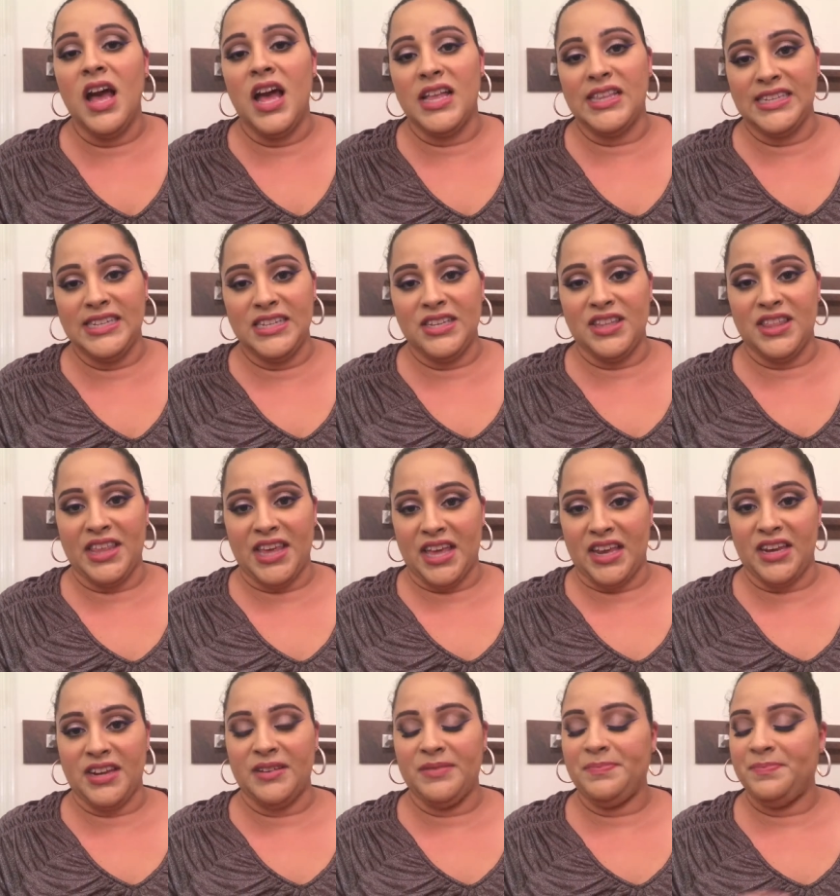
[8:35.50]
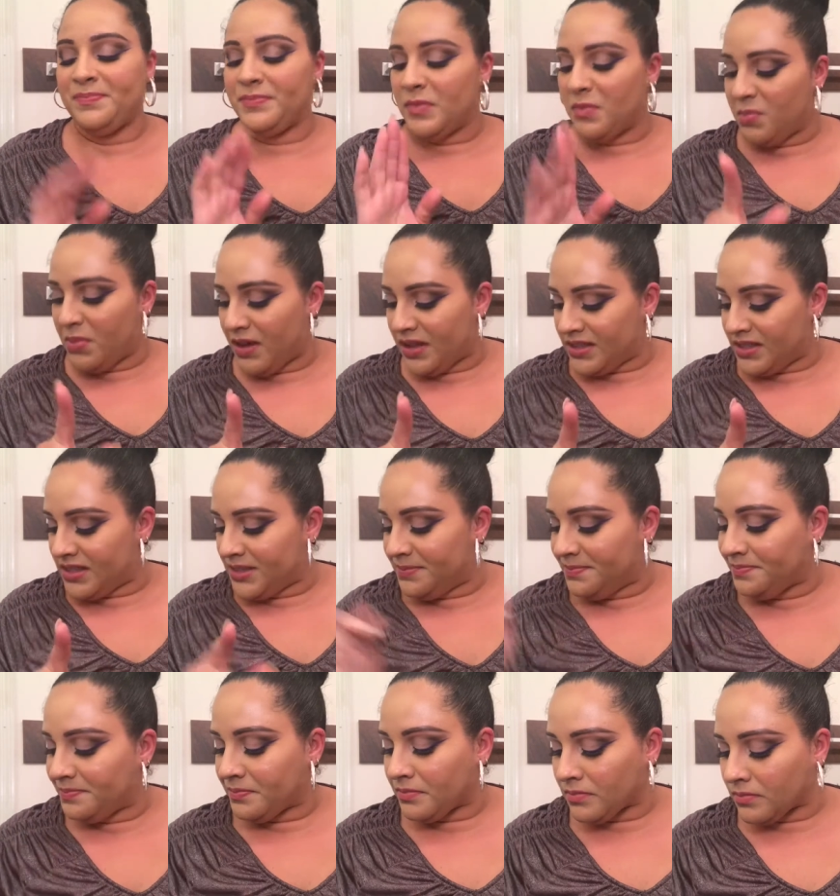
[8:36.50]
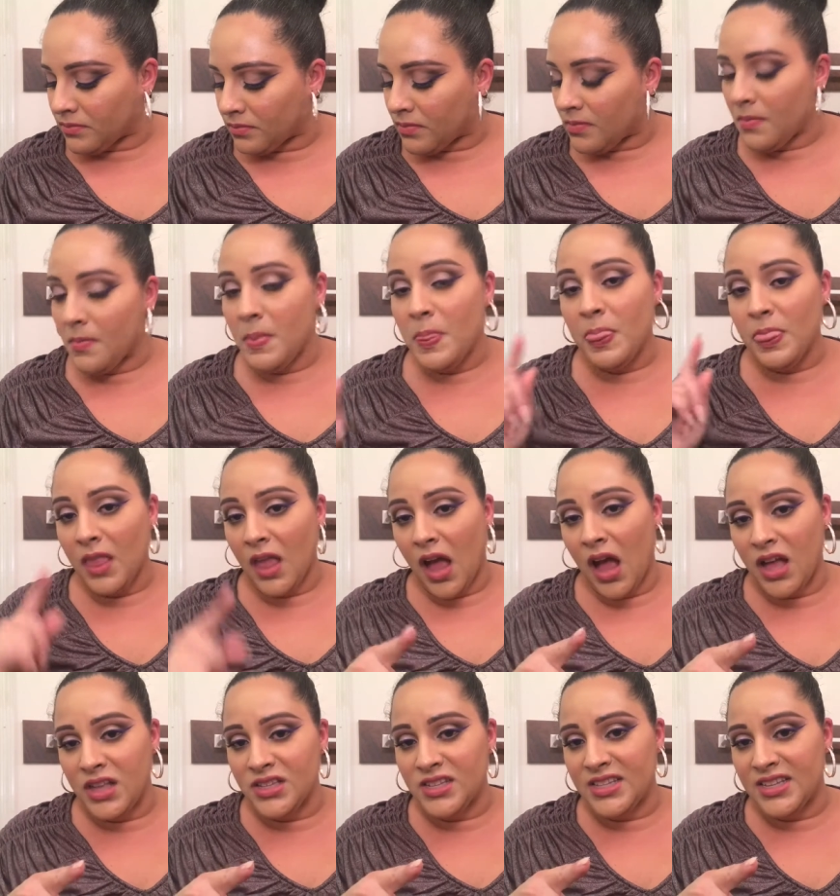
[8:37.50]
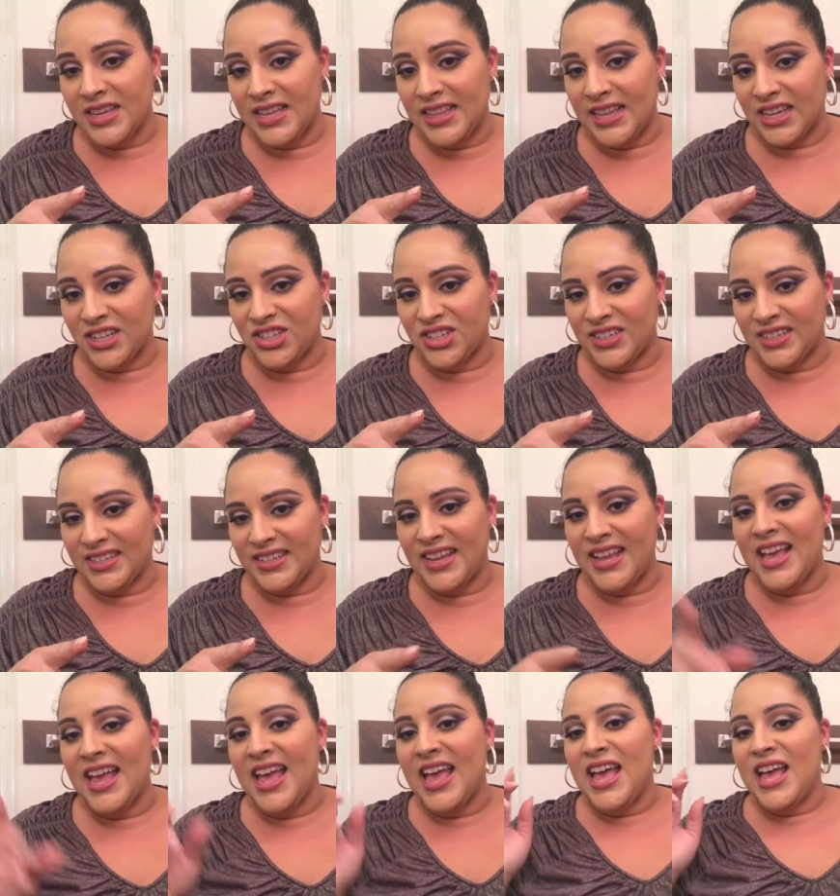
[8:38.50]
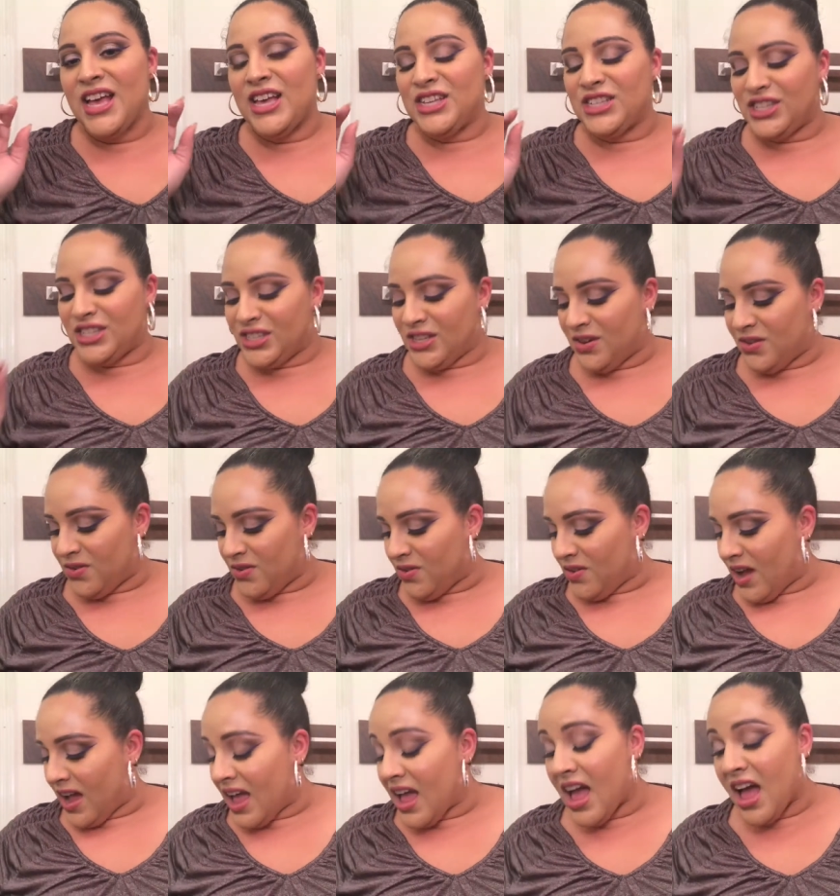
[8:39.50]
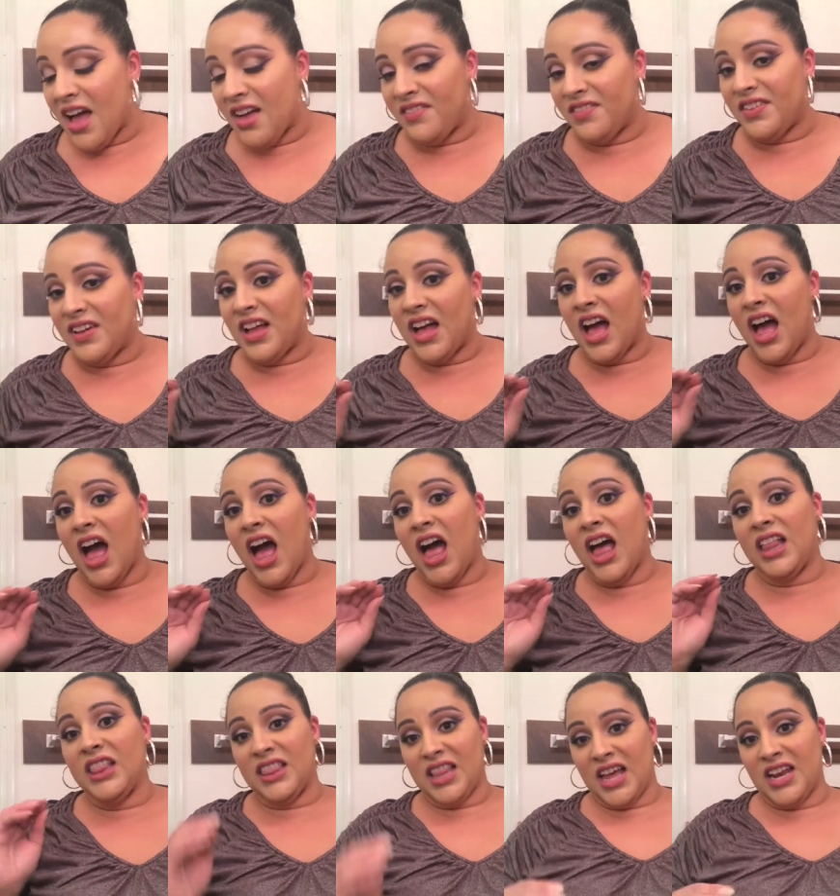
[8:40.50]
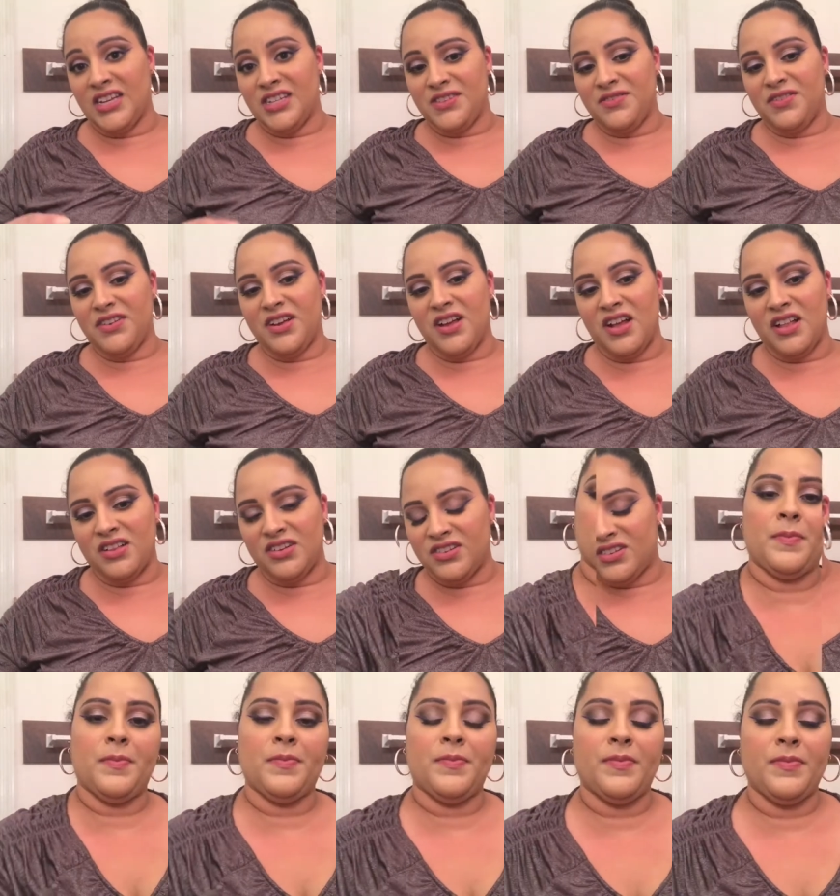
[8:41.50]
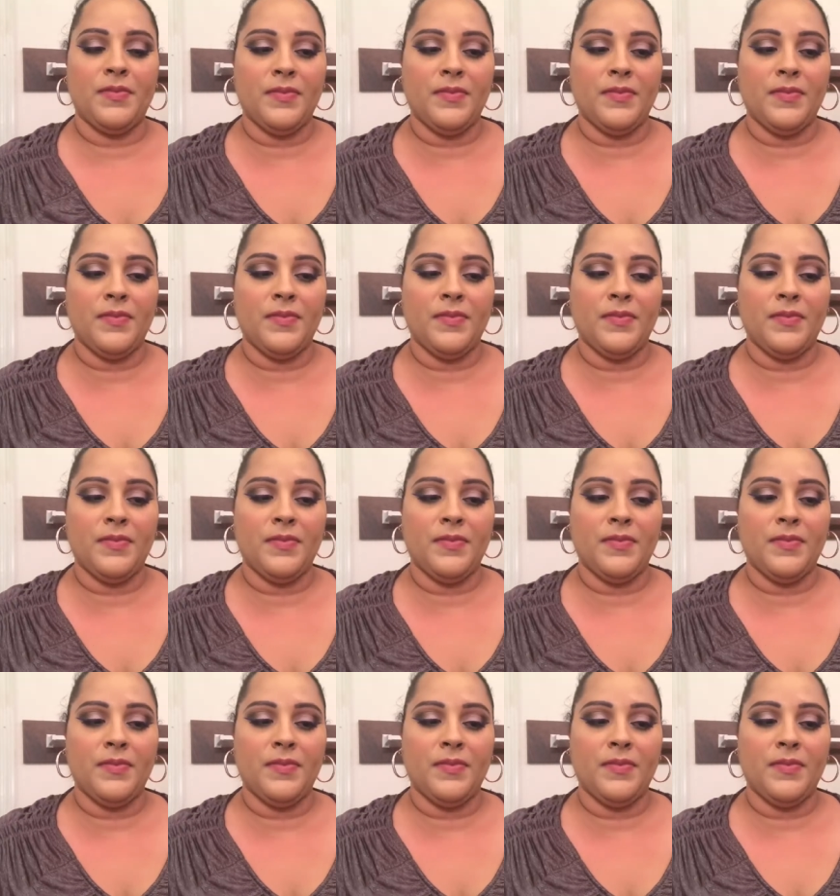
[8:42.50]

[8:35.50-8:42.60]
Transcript: until then. But onto the collection. So I have a lot of different colors.